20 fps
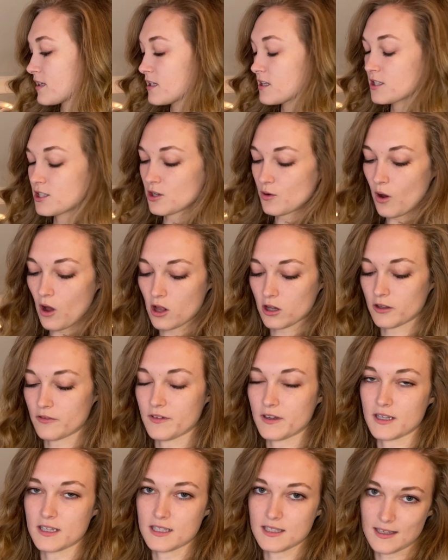so all of
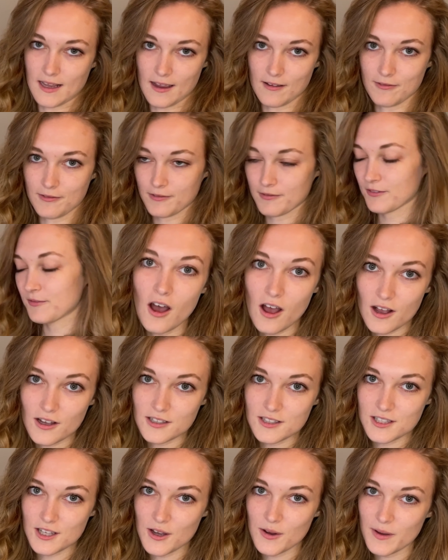it is safe.
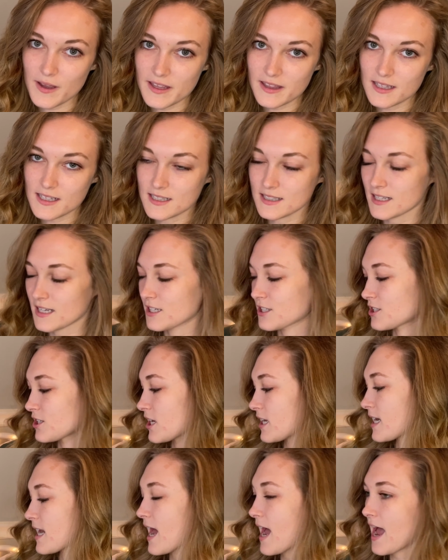Also in this
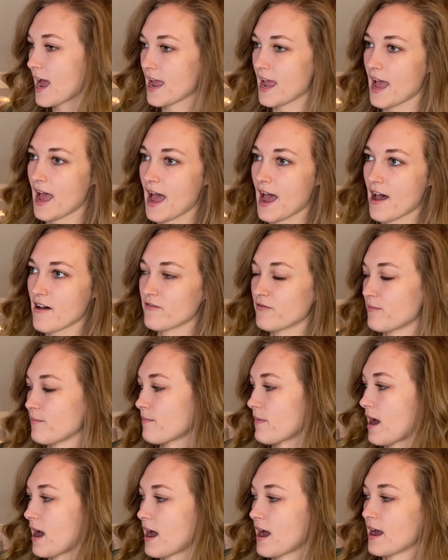section, I have
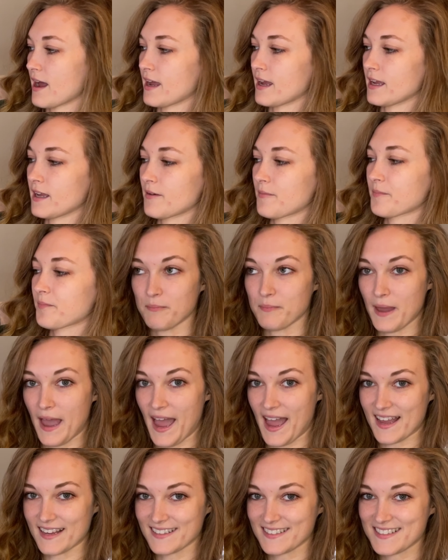my
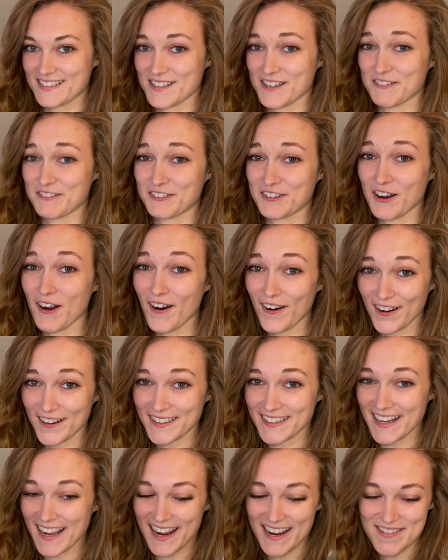bags of card
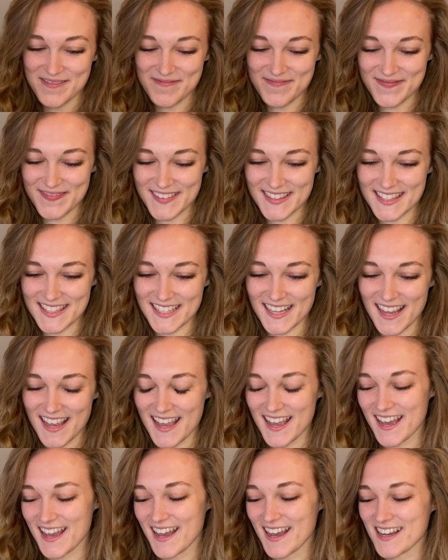games.
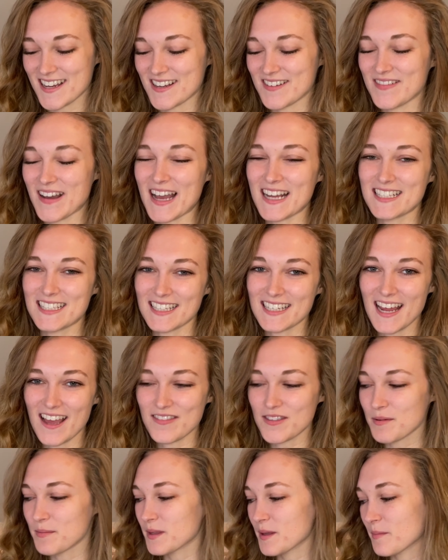I did have
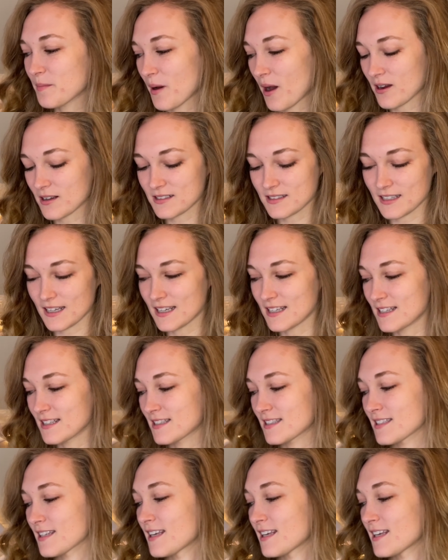them in the boxes.